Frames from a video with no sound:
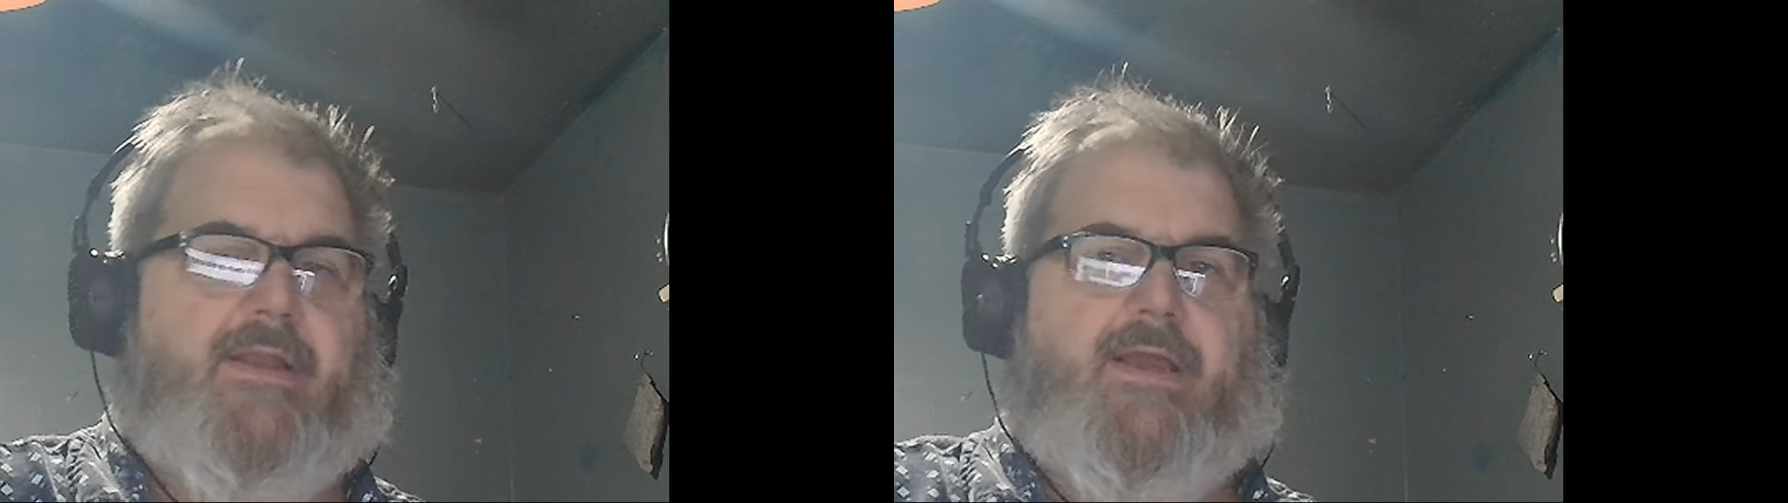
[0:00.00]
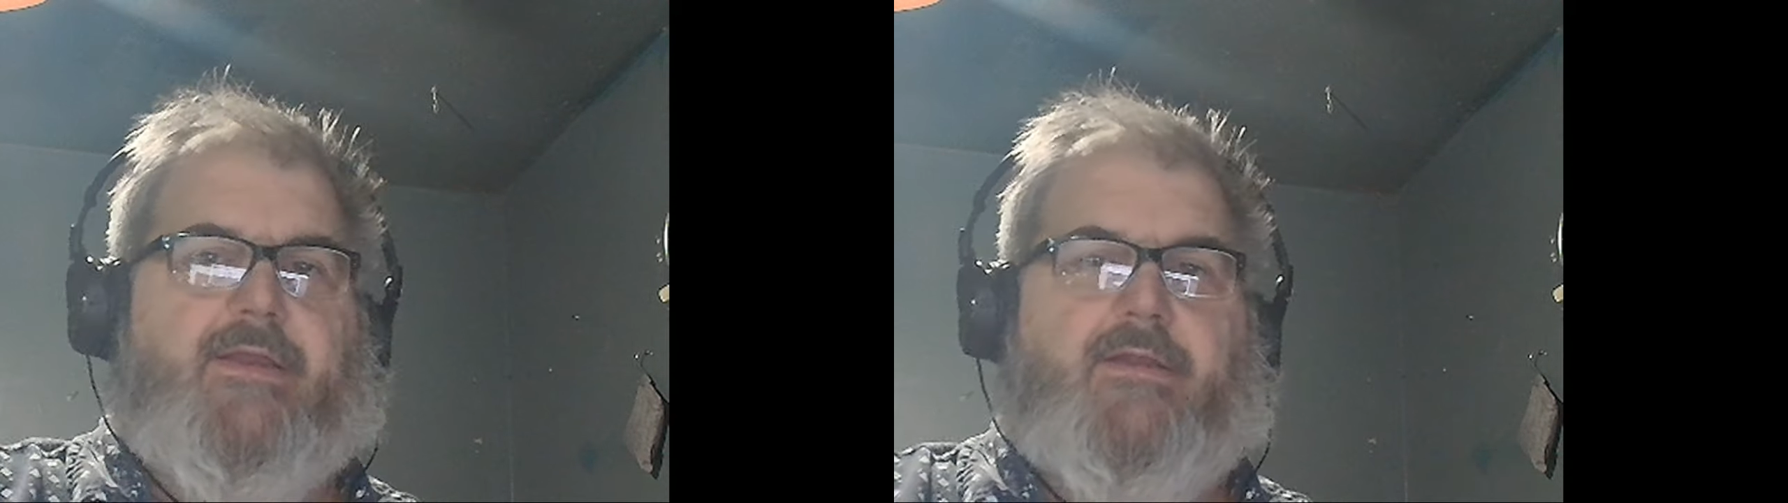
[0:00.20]

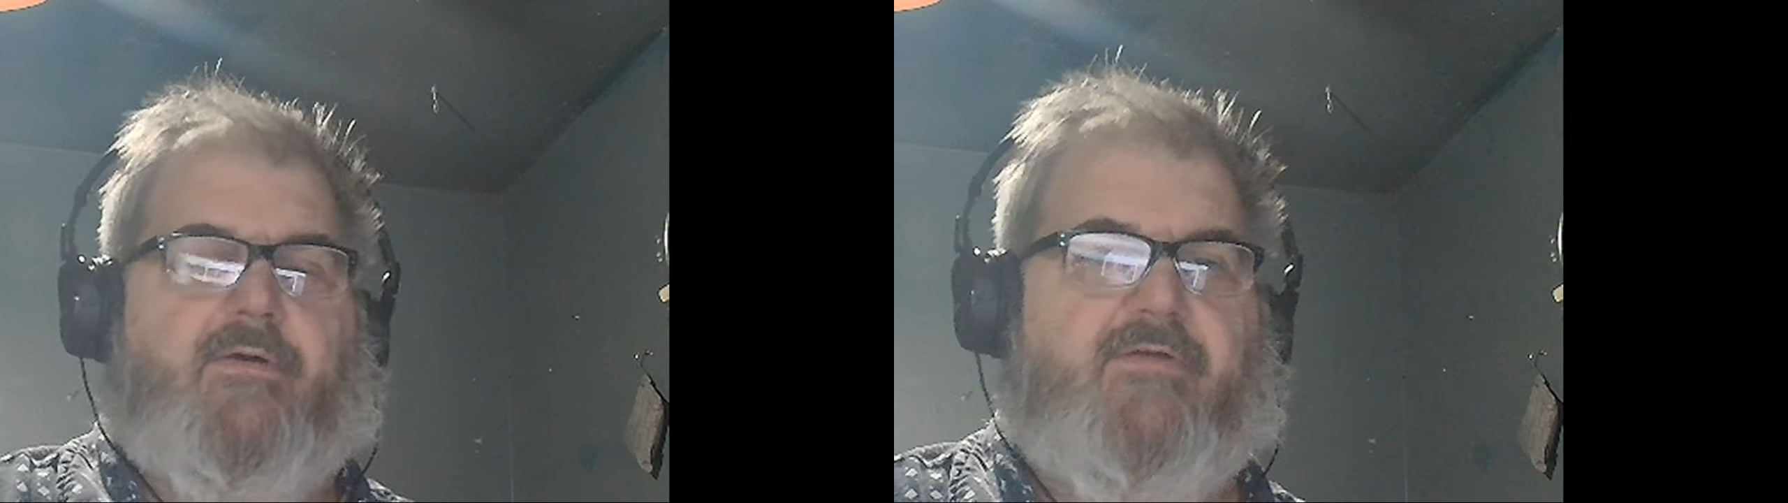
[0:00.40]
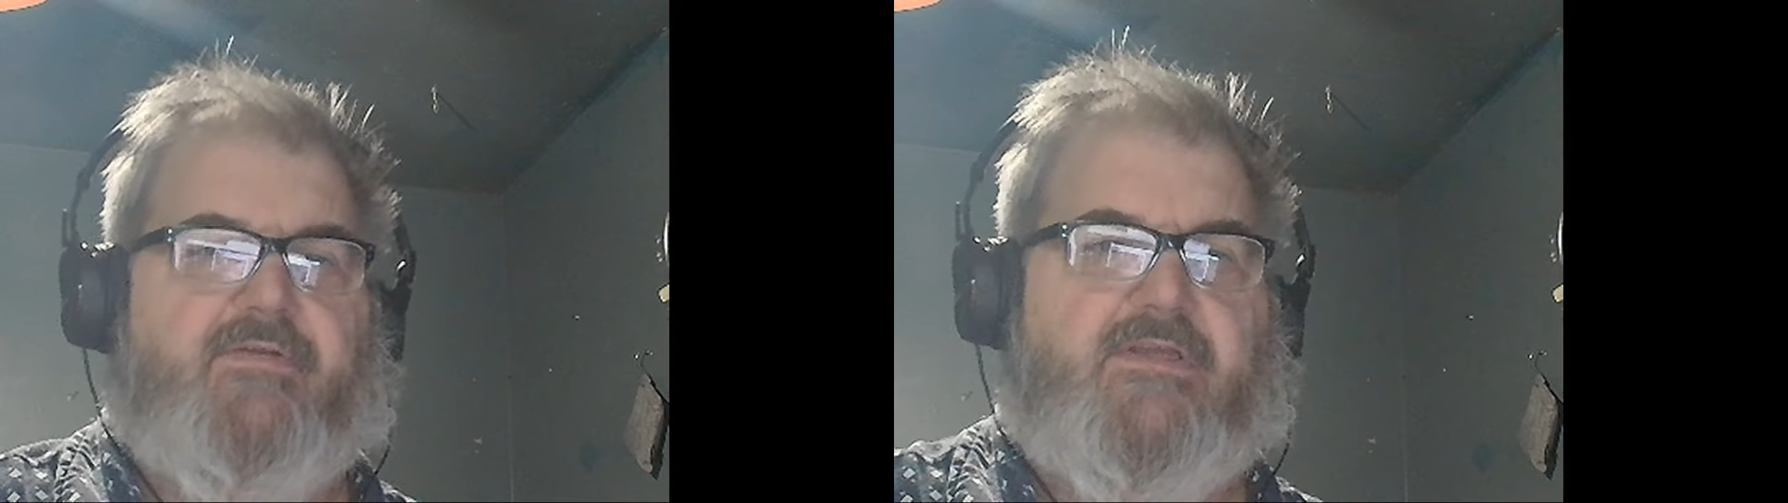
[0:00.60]
I know
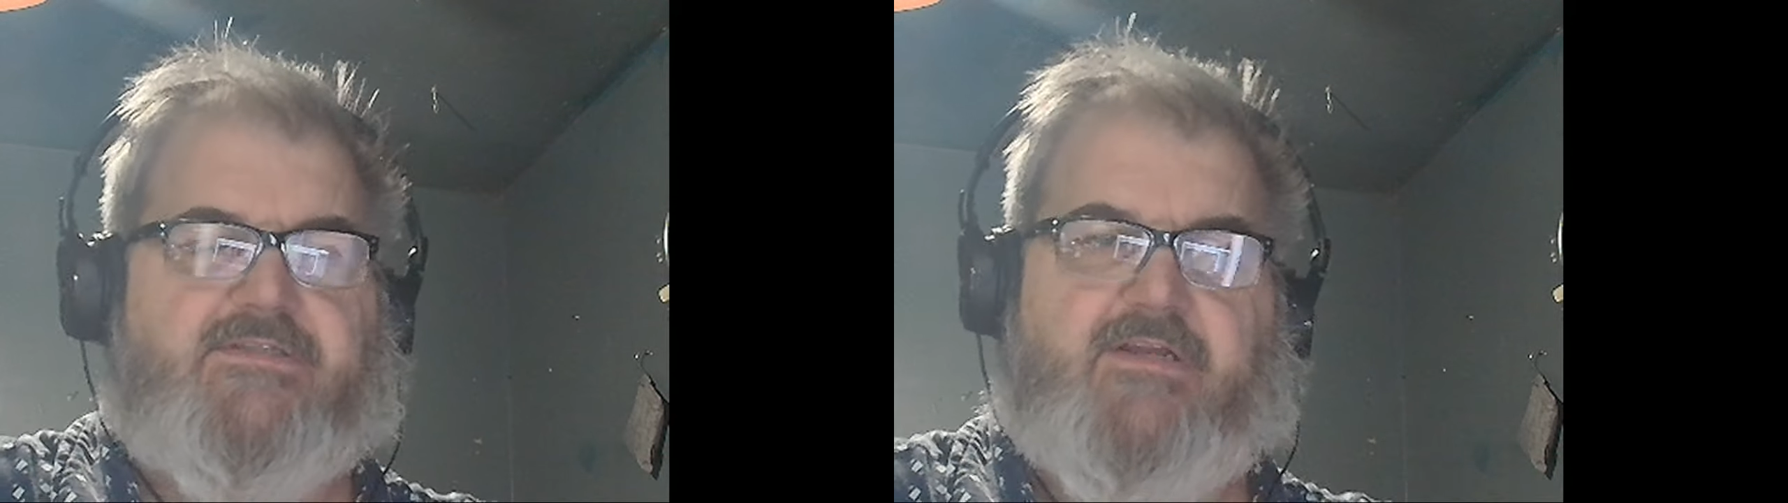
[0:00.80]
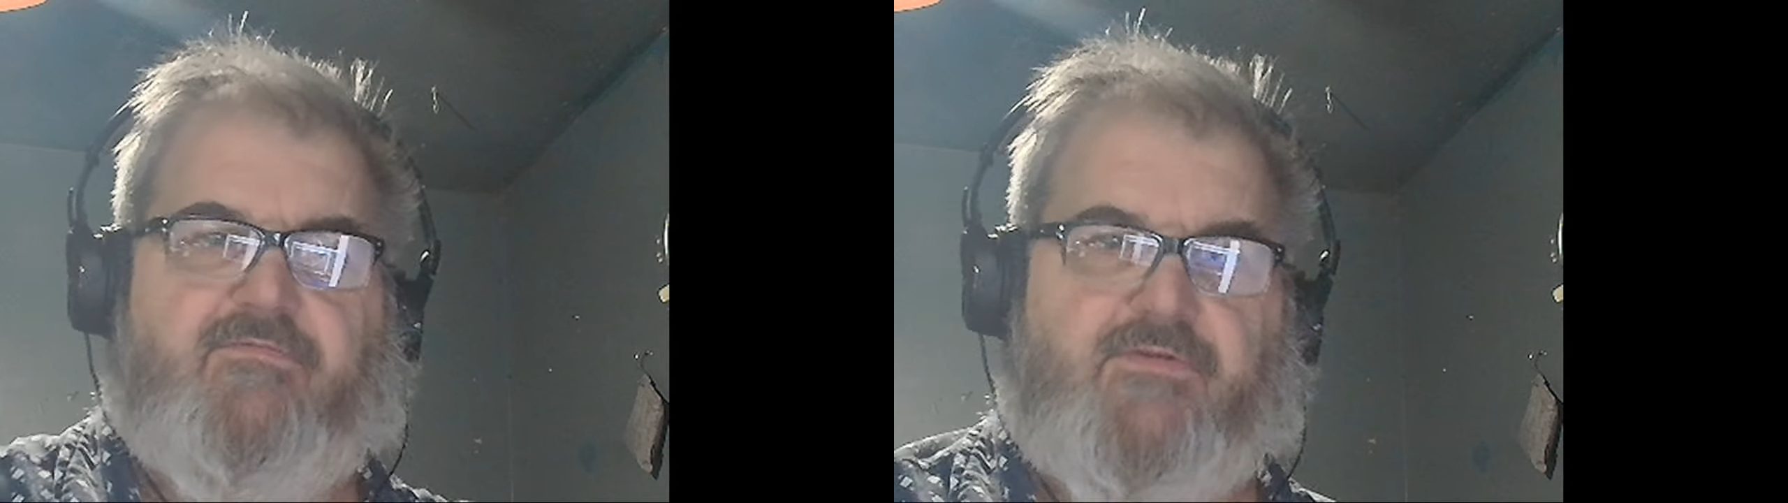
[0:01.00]
everything's
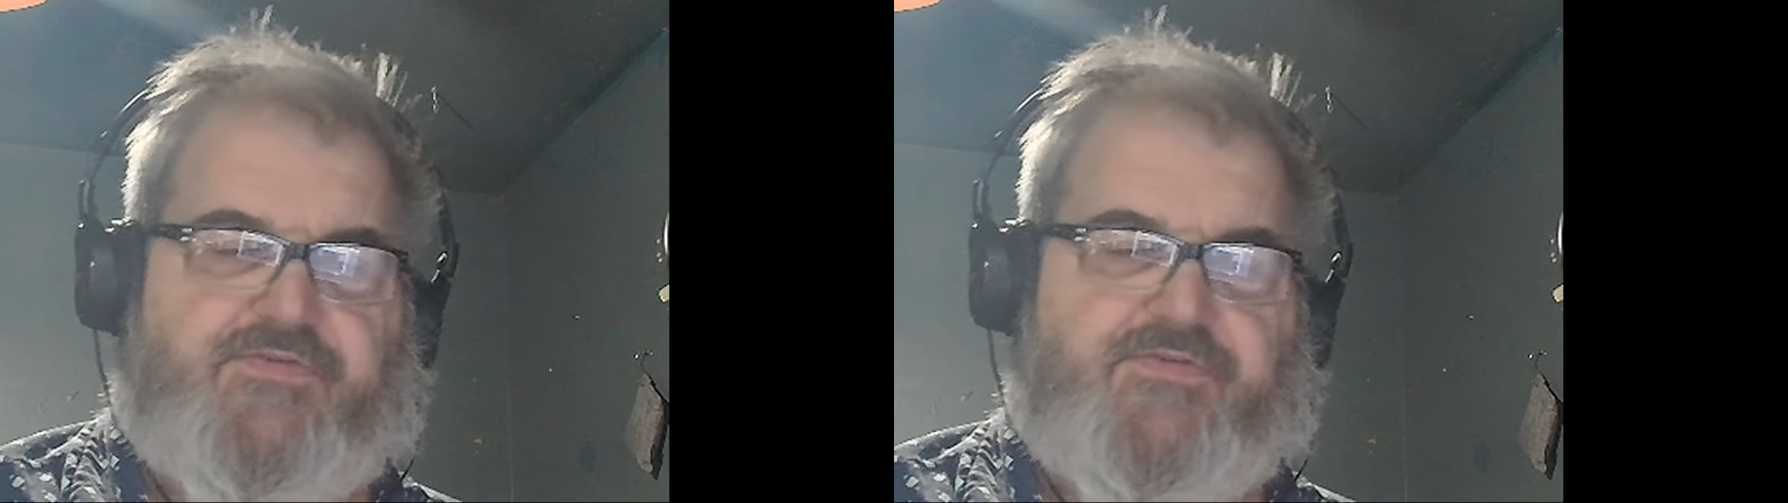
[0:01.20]
getting real